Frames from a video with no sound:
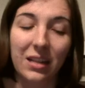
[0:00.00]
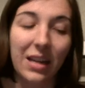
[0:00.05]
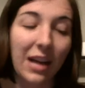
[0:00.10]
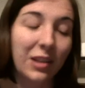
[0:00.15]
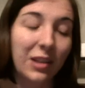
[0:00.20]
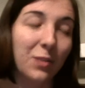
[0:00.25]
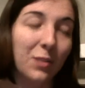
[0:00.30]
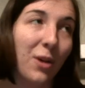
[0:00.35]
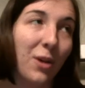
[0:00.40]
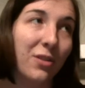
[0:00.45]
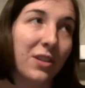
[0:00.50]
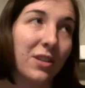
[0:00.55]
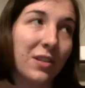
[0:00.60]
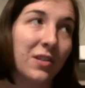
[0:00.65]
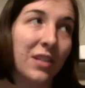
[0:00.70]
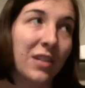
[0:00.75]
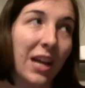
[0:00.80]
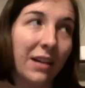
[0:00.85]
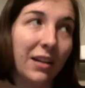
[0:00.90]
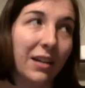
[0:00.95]
next month
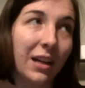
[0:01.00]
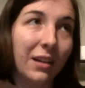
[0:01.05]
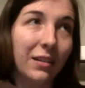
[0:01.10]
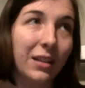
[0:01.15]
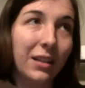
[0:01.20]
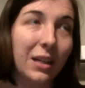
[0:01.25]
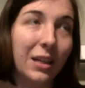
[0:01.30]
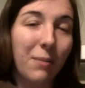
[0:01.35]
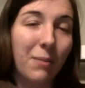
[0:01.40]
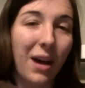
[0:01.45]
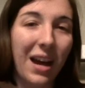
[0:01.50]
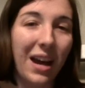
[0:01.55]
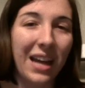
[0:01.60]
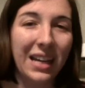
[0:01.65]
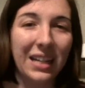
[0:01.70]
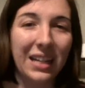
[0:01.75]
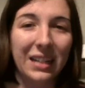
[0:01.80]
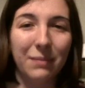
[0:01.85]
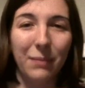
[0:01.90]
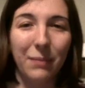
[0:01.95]
is technically
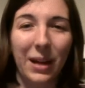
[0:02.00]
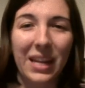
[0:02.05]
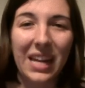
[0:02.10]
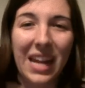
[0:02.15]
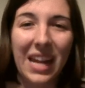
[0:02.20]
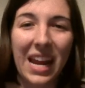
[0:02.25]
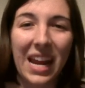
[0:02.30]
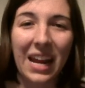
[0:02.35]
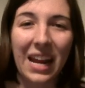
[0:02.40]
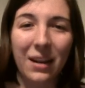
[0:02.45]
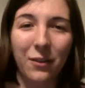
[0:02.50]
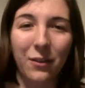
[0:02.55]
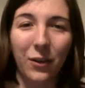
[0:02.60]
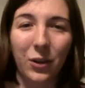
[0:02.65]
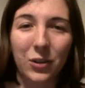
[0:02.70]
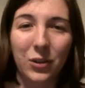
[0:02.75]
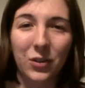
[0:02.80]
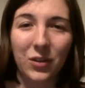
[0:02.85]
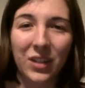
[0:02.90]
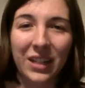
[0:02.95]
my
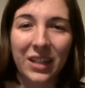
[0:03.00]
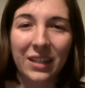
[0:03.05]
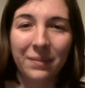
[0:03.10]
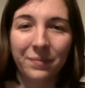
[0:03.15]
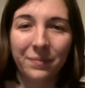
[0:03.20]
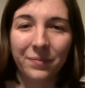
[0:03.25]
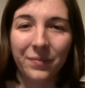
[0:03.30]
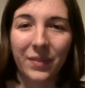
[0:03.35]
anniversary